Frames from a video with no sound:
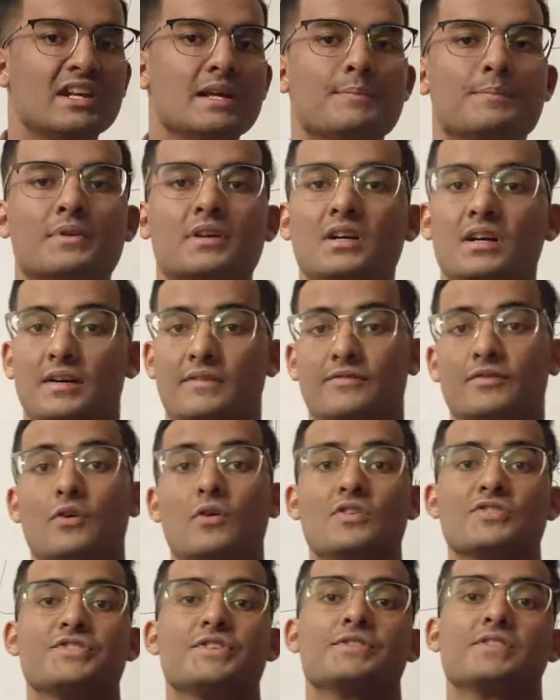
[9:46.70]
Philip Curve
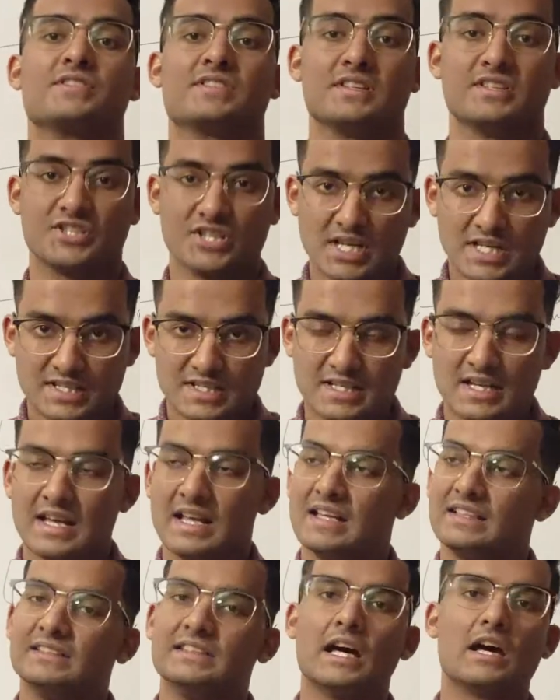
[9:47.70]
goes on to suggest
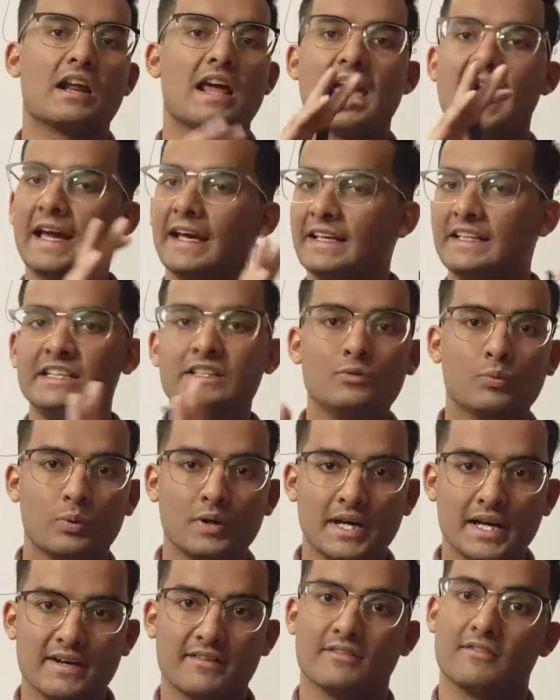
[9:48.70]
that
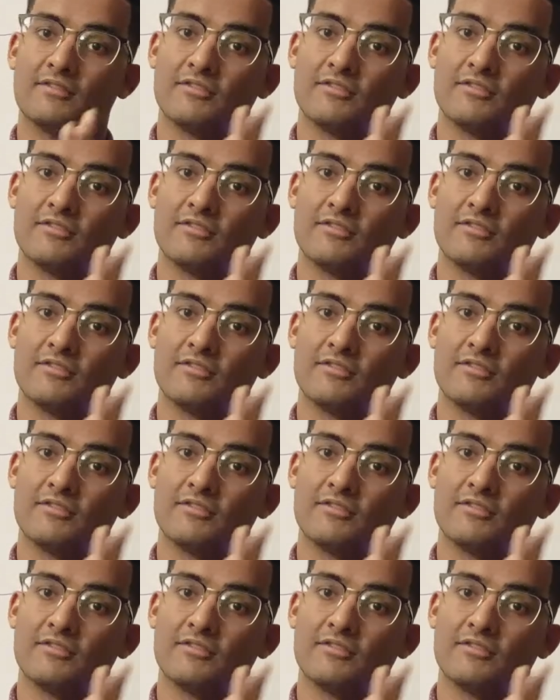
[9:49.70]
anywhere